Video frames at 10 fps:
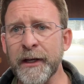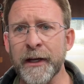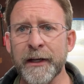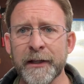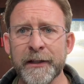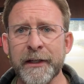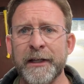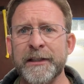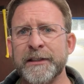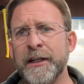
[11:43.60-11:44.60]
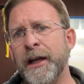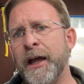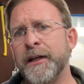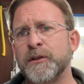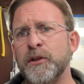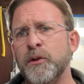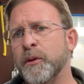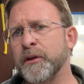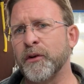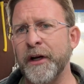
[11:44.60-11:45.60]
and he said, "Hey, do
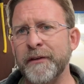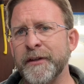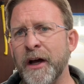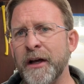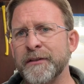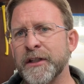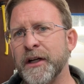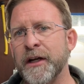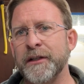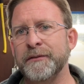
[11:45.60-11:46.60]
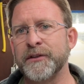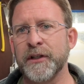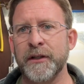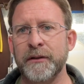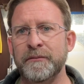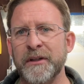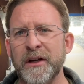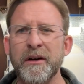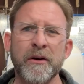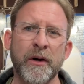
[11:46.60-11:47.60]
you engrave knives?" And I said,
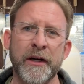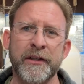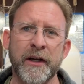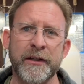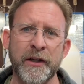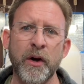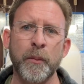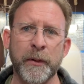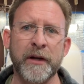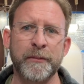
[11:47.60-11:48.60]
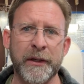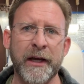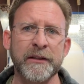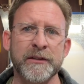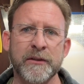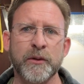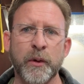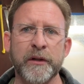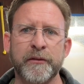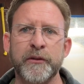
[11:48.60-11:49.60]
"No, I don't, but I've been asked
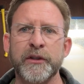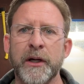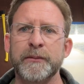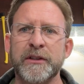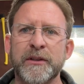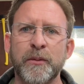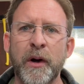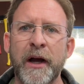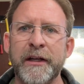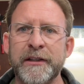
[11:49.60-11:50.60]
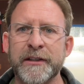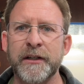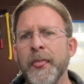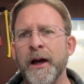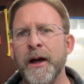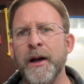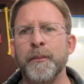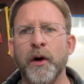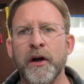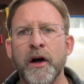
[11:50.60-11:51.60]
quite a few times." I said, "Why?" And he said, "I
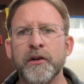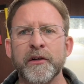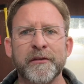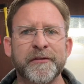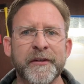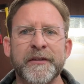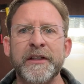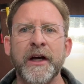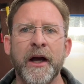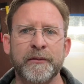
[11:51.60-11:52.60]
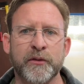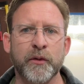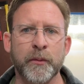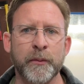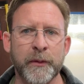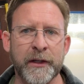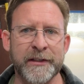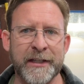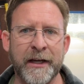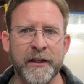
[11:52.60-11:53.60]
bought 150 knives for the
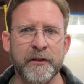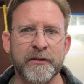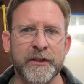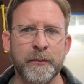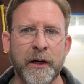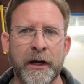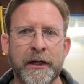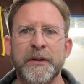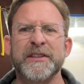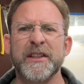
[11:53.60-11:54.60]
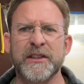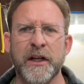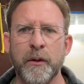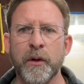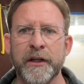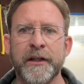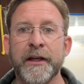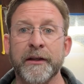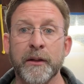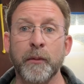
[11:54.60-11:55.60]
executives in my business and I wanted to
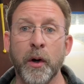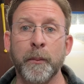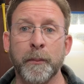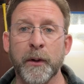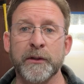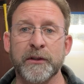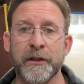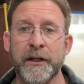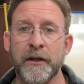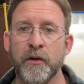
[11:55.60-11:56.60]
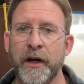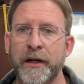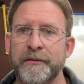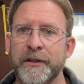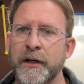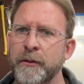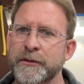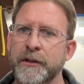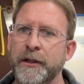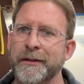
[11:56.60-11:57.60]
get them all personally engraved." And I
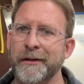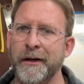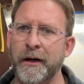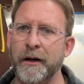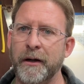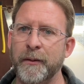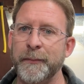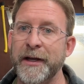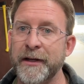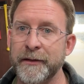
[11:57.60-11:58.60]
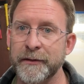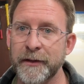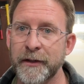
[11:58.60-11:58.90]
was like, "Oh man,